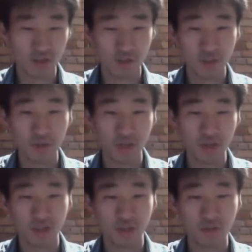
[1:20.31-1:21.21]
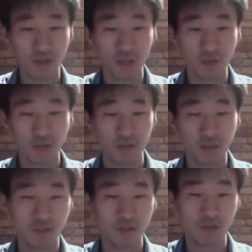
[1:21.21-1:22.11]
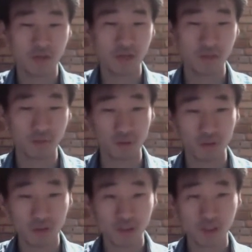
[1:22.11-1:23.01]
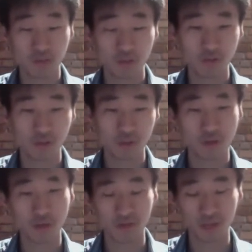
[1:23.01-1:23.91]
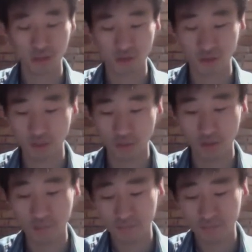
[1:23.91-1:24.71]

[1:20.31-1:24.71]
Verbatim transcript: He probably has an edge on me anyway because he probably has more experience and qualifications than me.